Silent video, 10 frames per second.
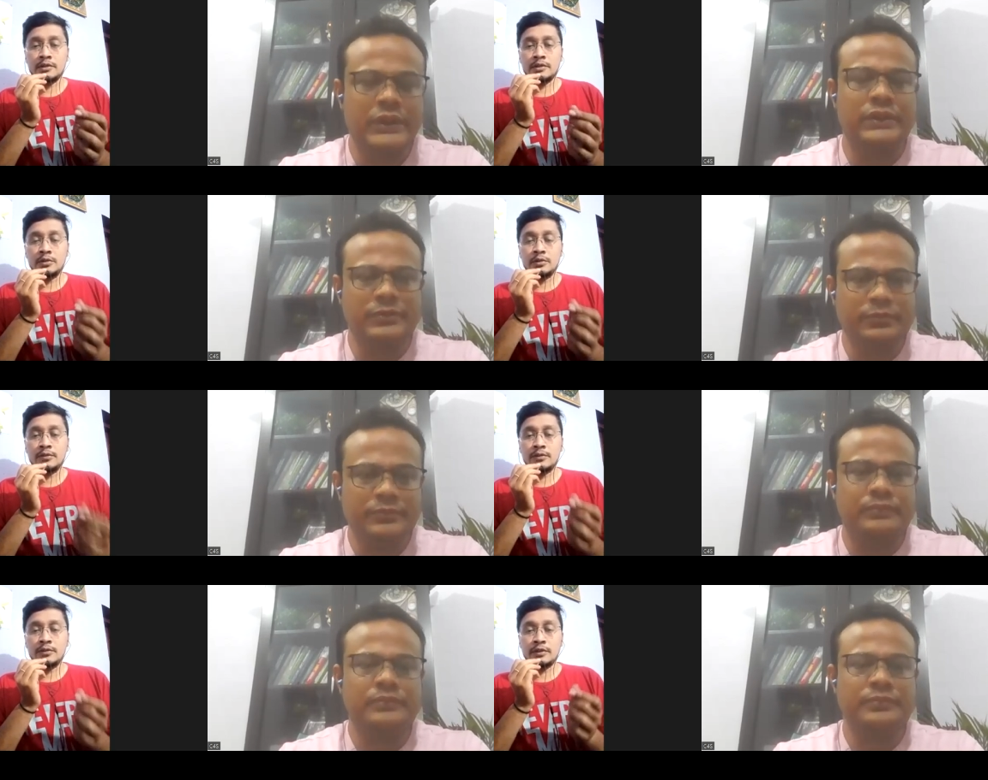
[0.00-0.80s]
Speaker 1: to
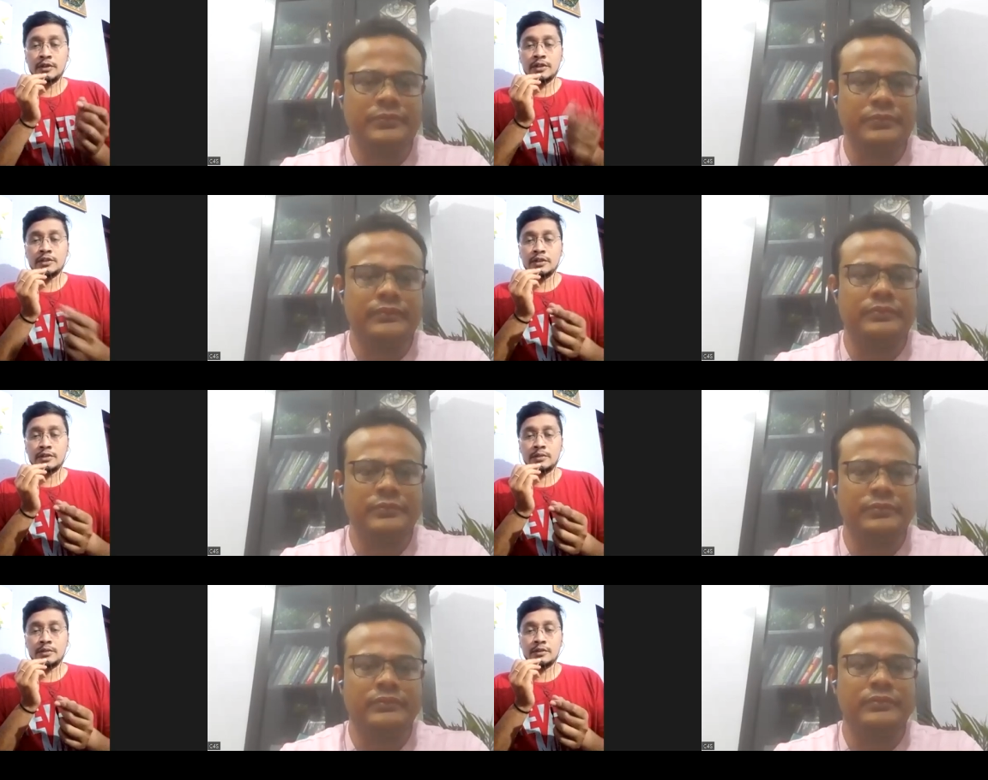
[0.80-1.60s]
ace the
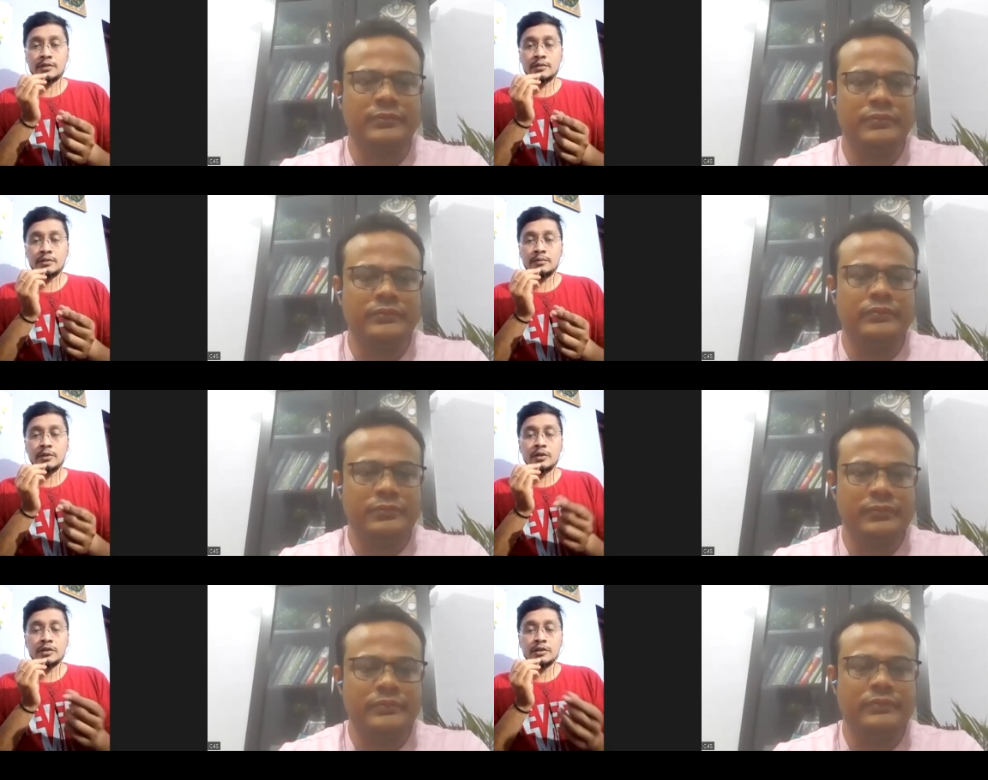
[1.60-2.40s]
examination
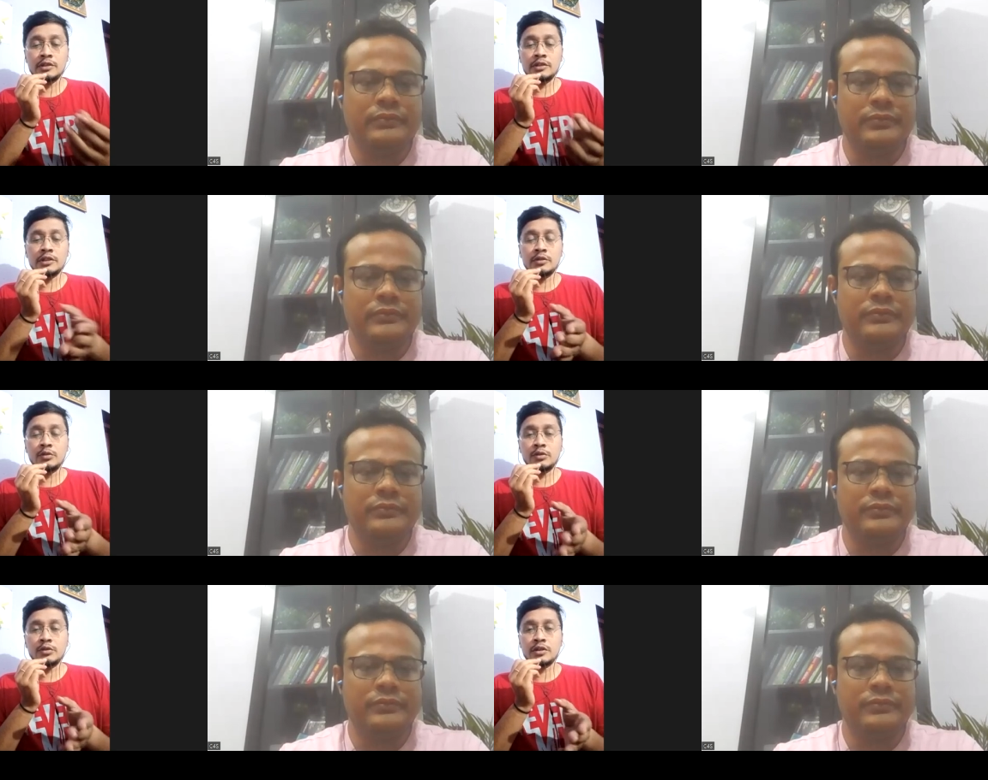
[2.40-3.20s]
because uh, in the
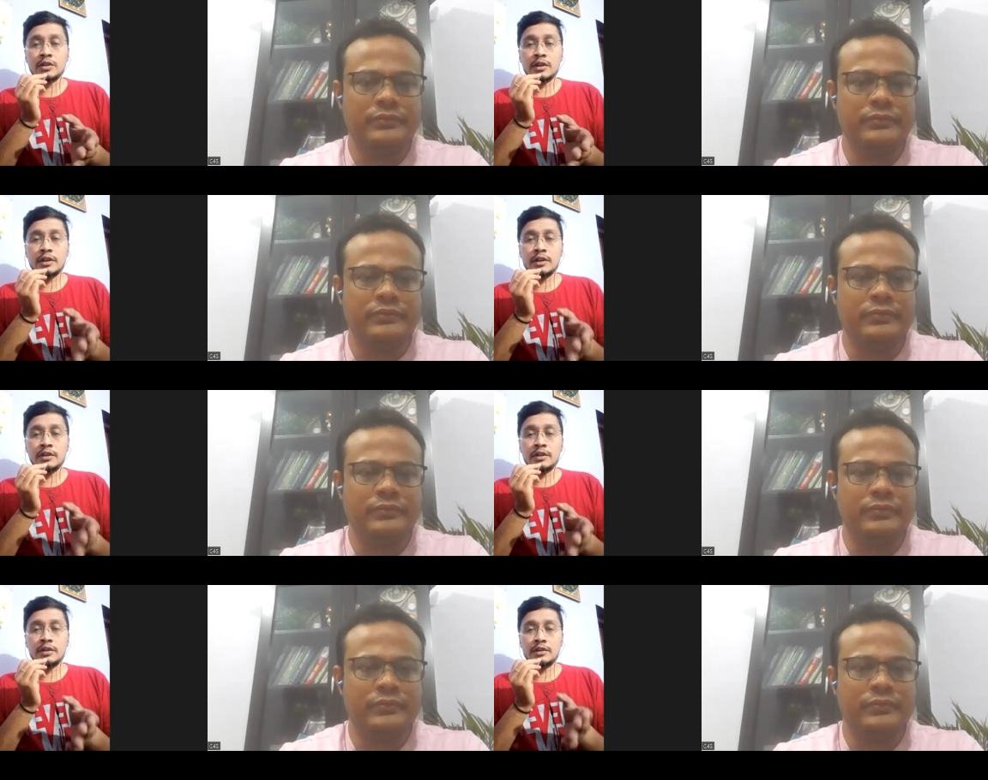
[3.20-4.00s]
Kurukshetra and
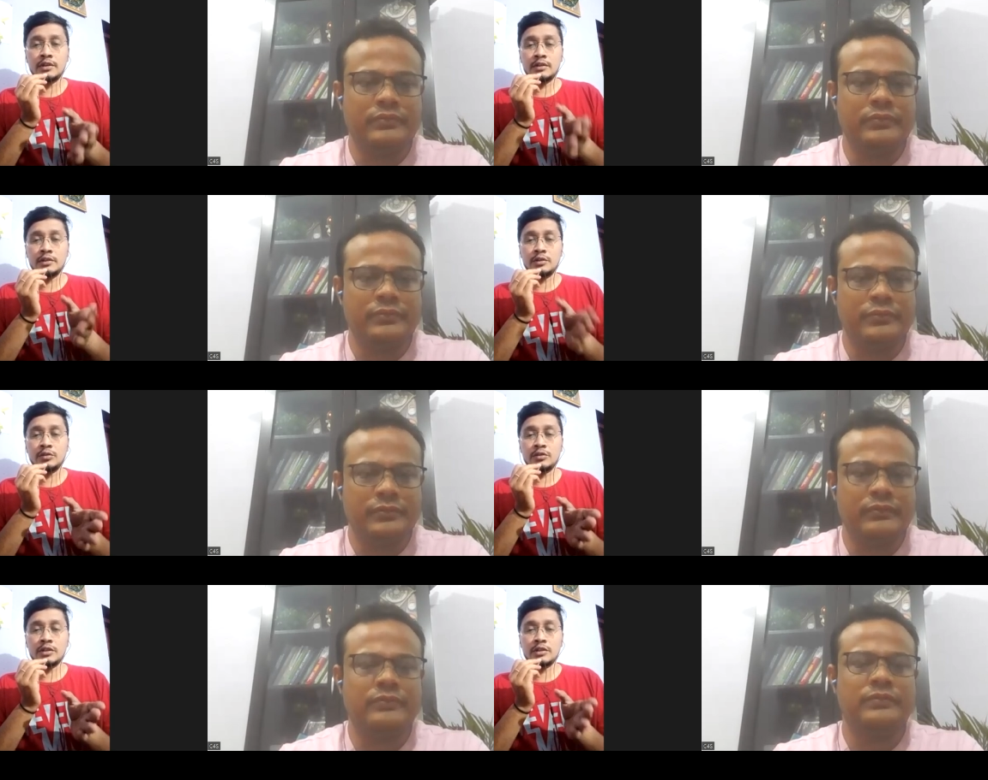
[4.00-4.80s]
uh, the
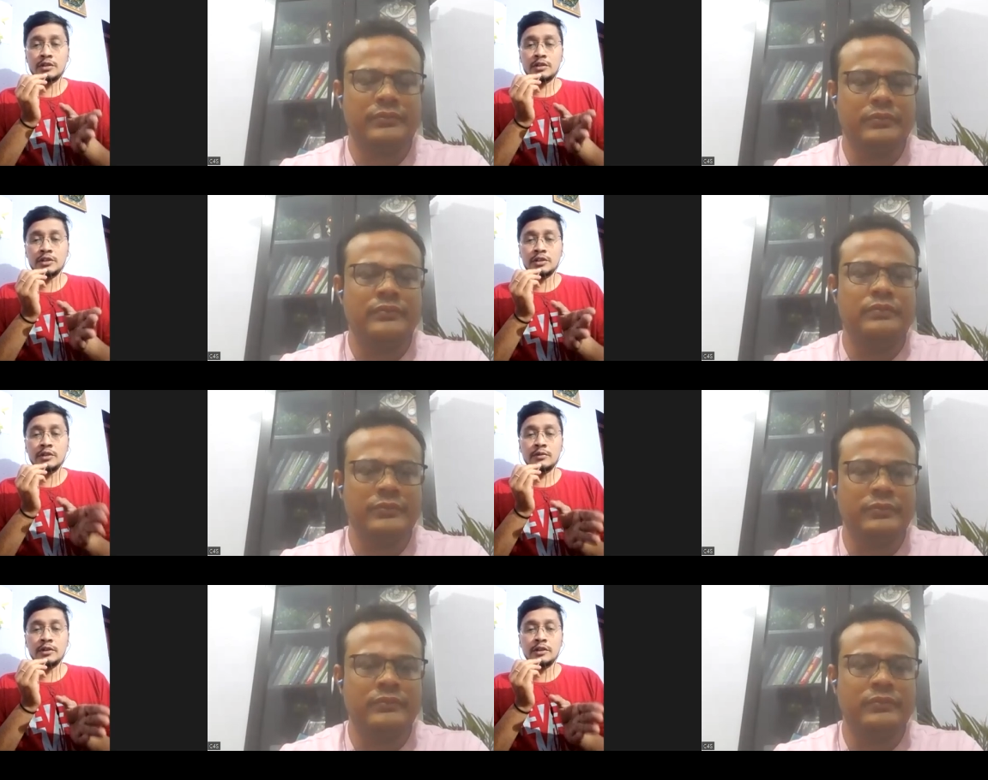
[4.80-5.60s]
Yojana, the things
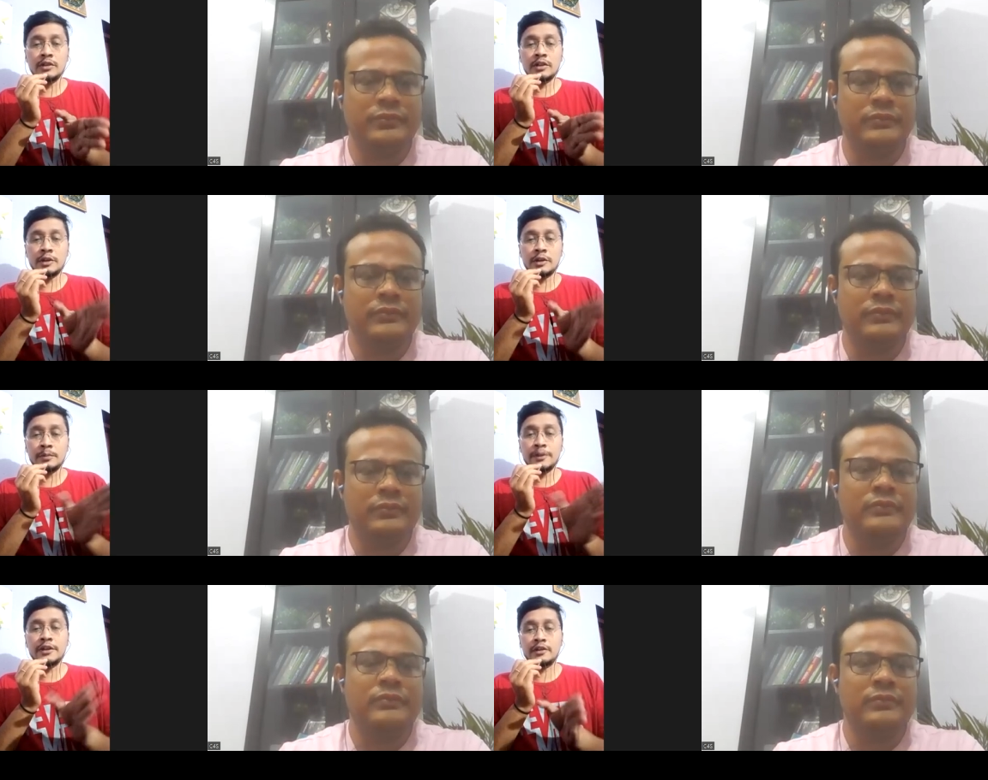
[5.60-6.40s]
will get repeated.